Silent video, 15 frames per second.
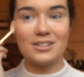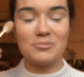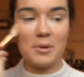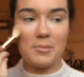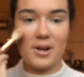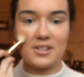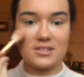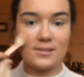My
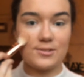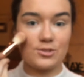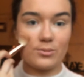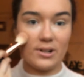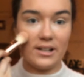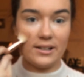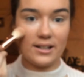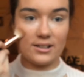boss lives
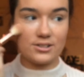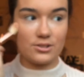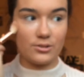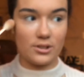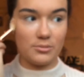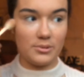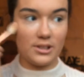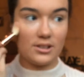right next door
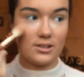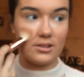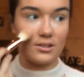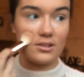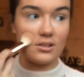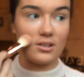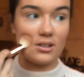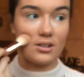to me.
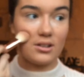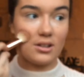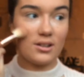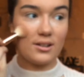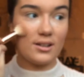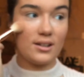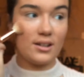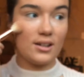
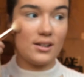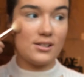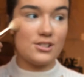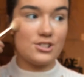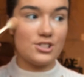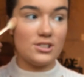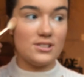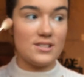
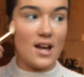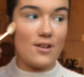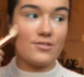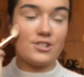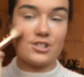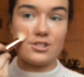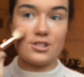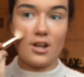She
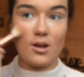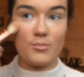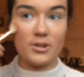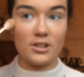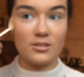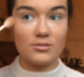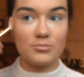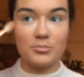just saw
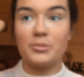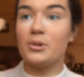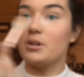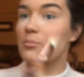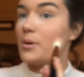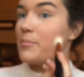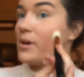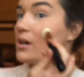me
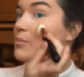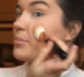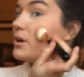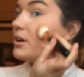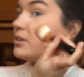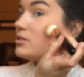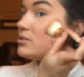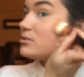putting my makeup
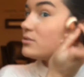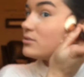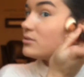on.